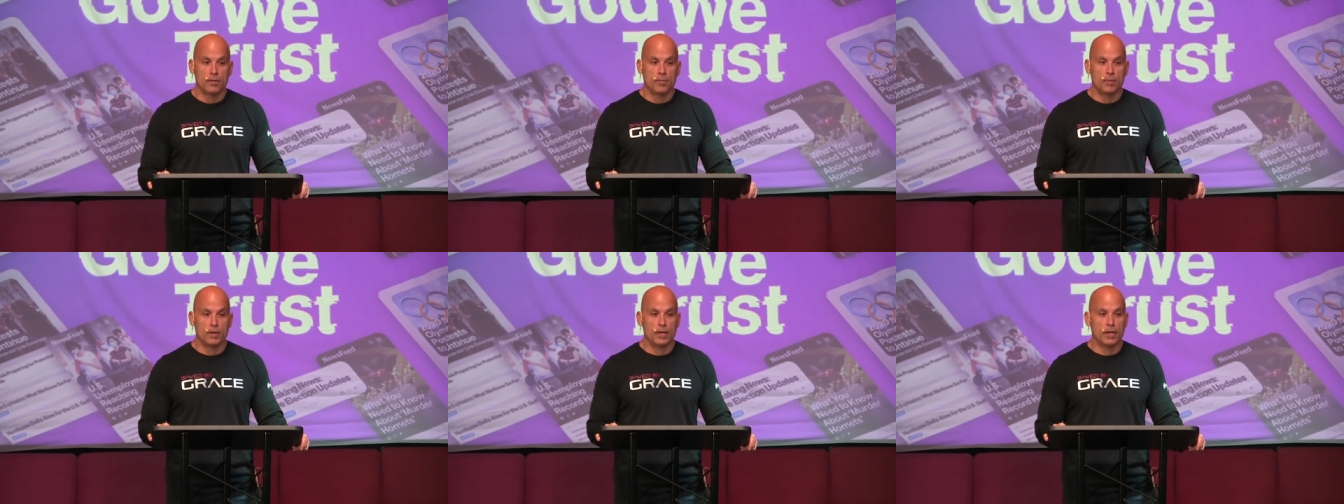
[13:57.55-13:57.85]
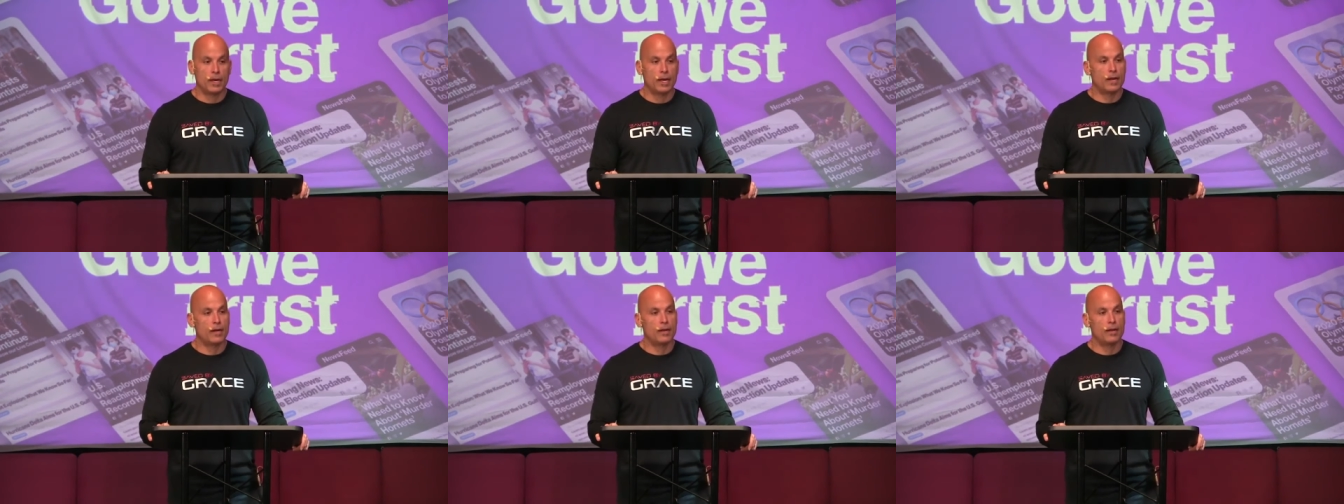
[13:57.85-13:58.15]
but
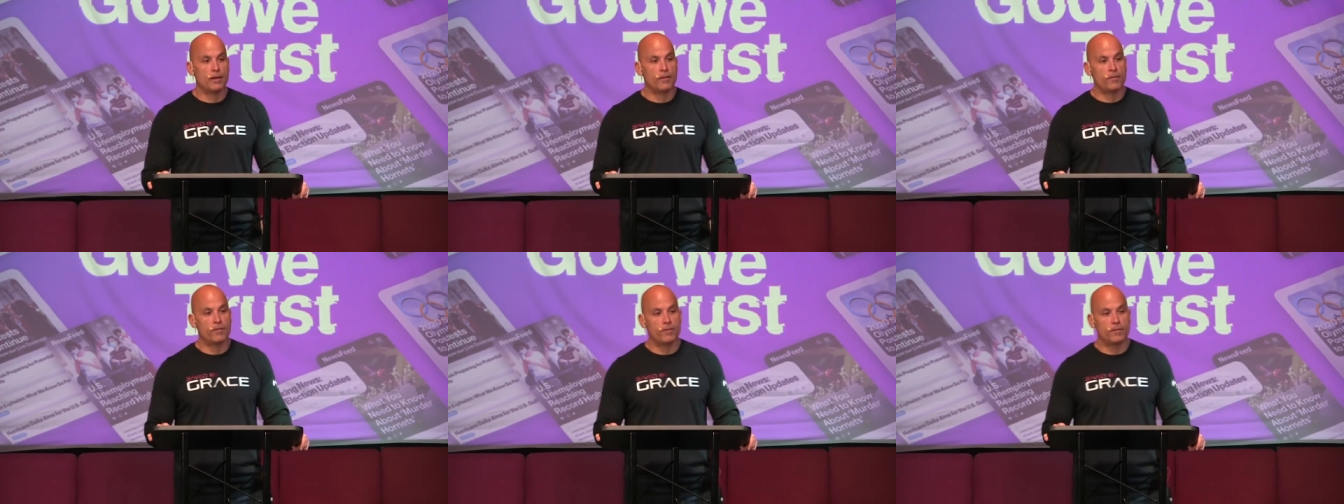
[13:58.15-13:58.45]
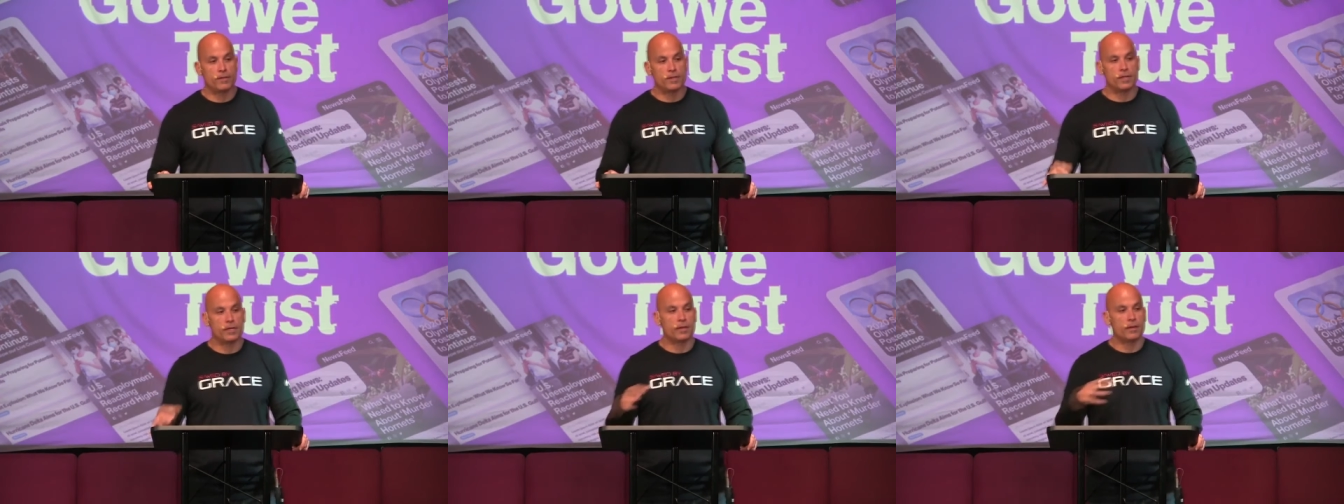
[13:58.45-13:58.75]
not
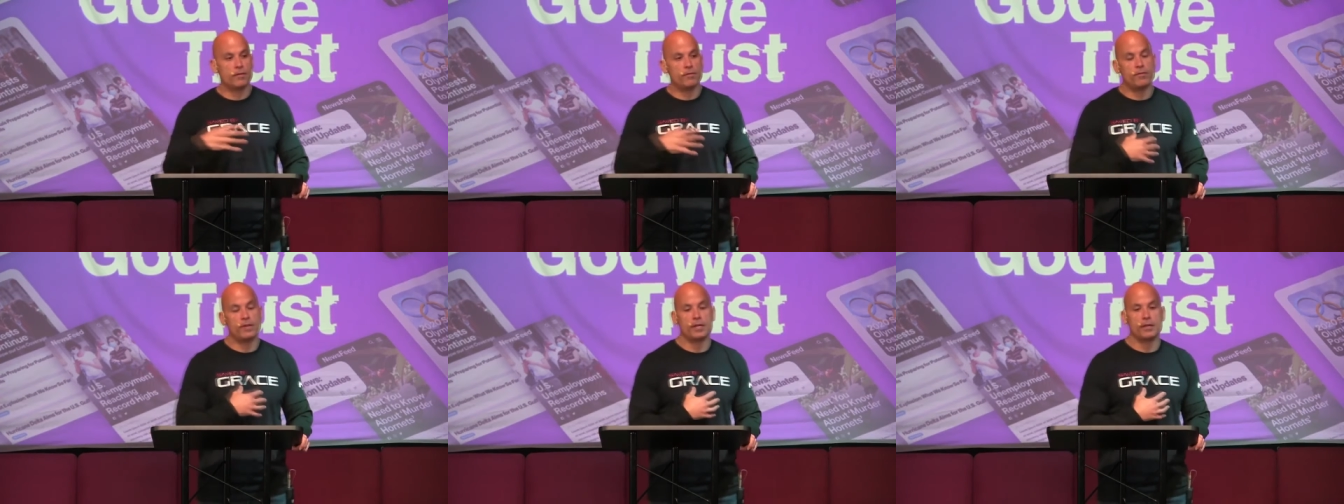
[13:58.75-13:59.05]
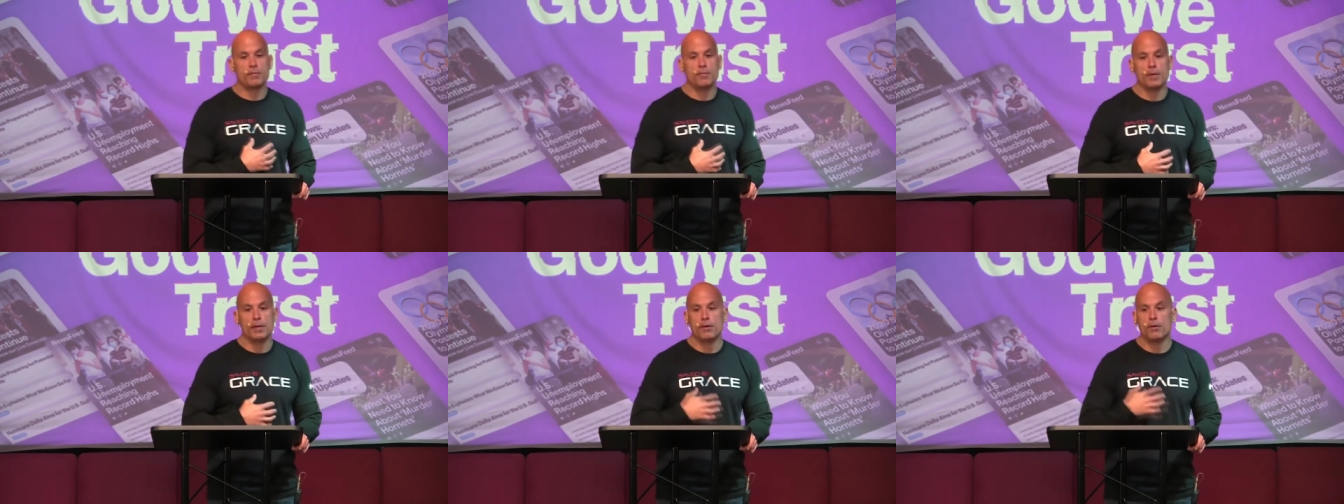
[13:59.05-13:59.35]
enough to
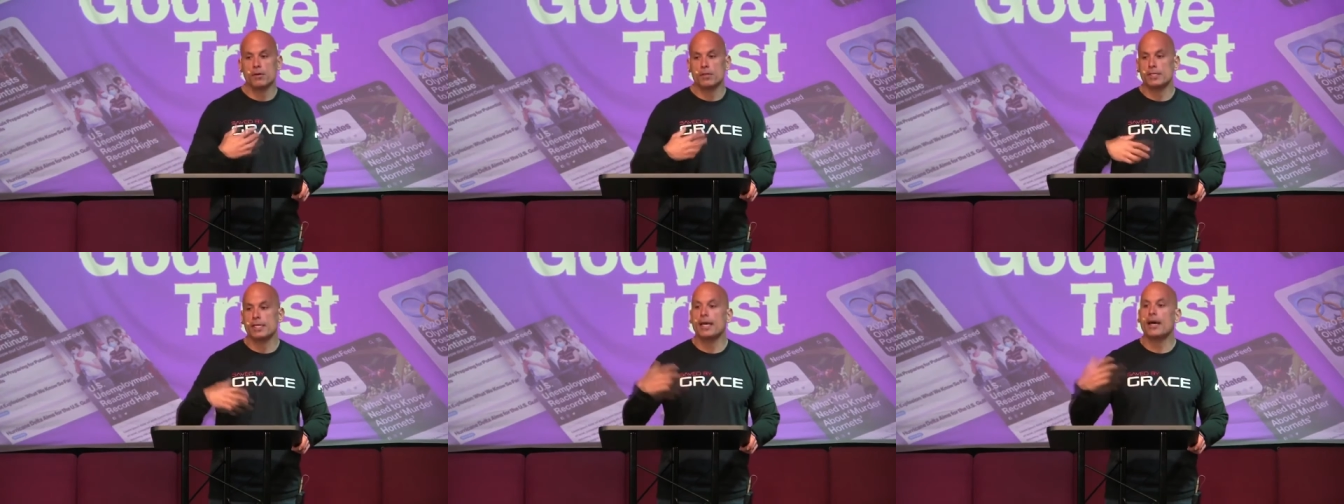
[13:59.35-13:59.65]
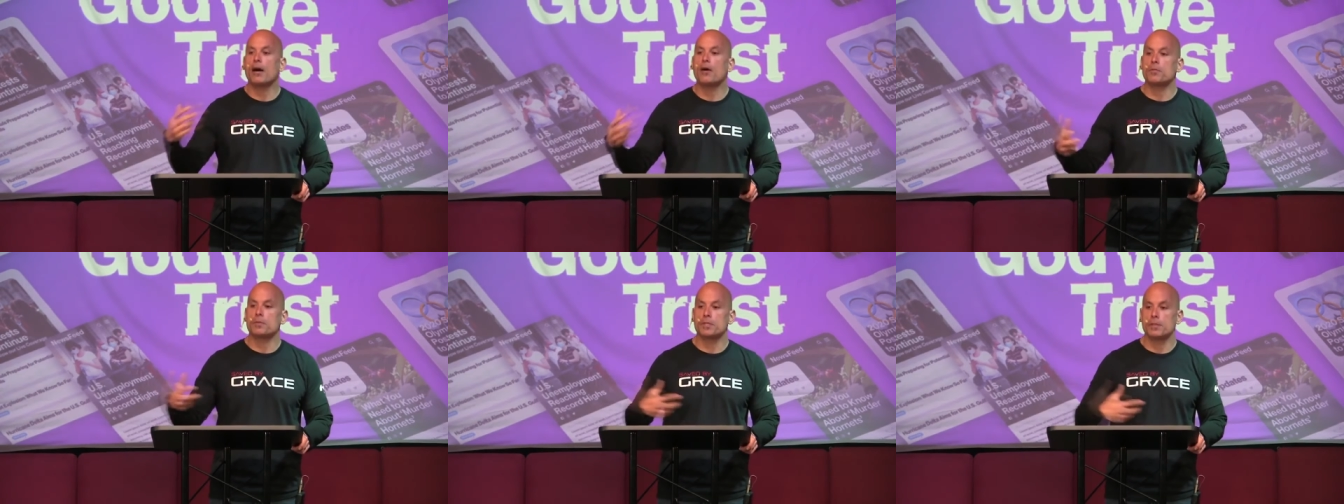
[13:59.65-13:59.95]
convict me or to
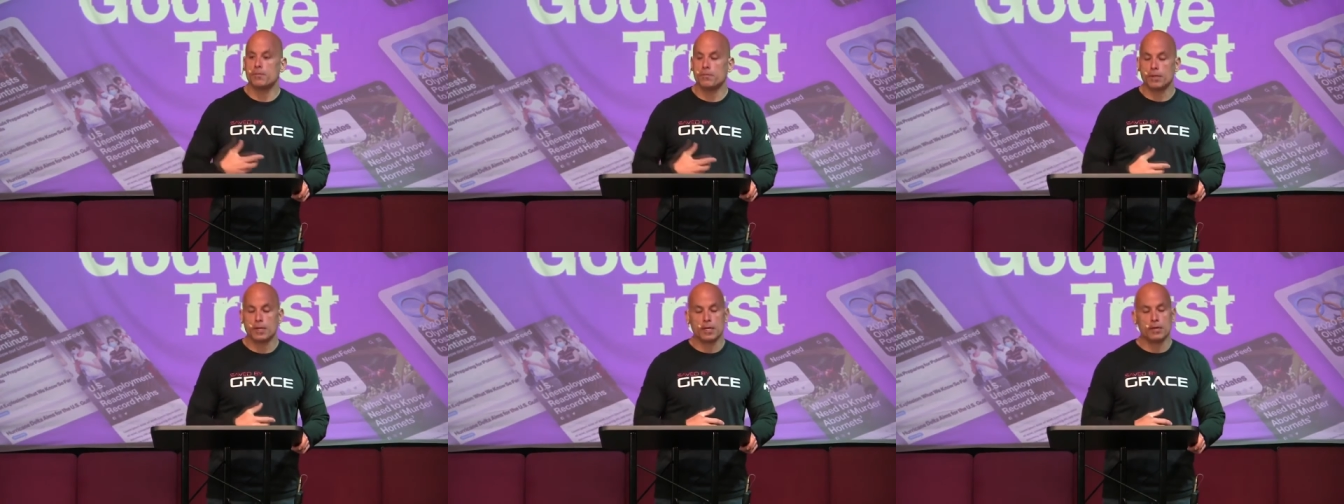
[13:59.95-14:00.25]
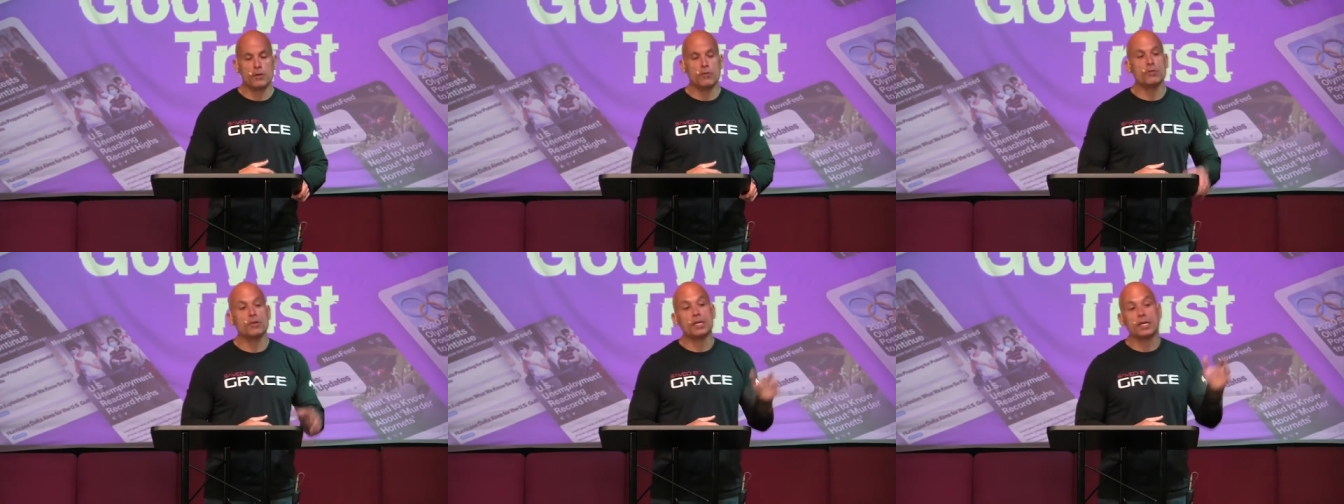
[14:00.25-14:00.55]
help somebody
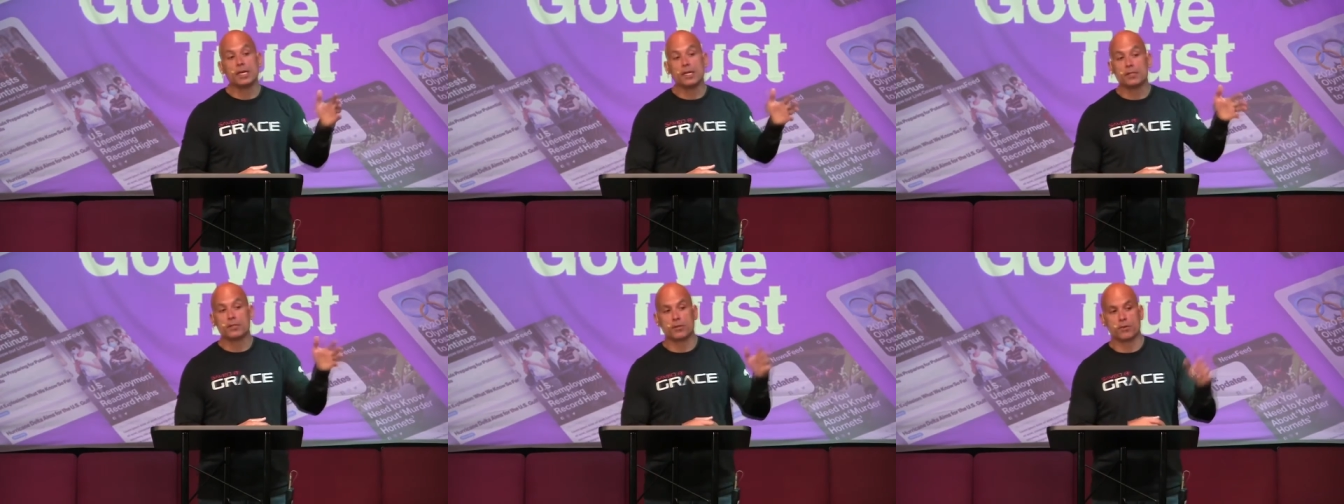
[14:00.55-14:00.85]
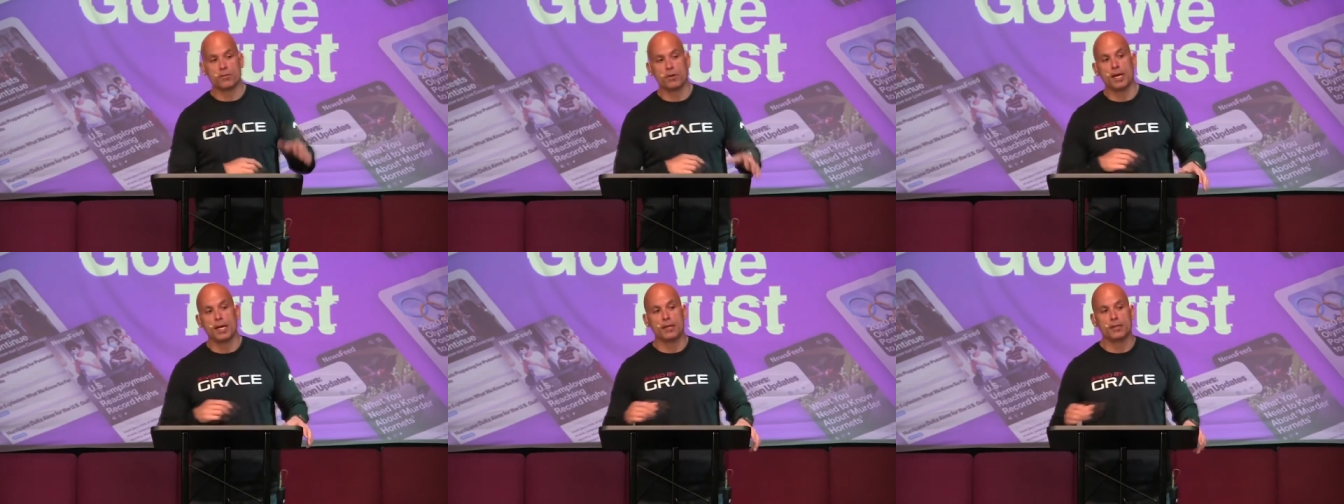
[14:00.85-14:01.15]
who needs
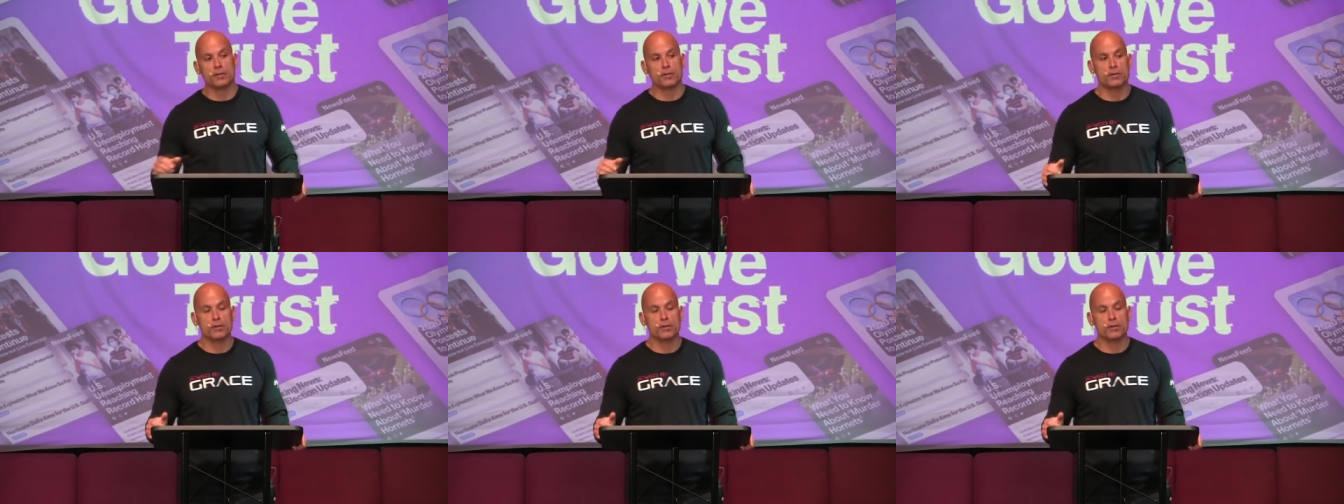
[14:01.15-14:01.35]
grace,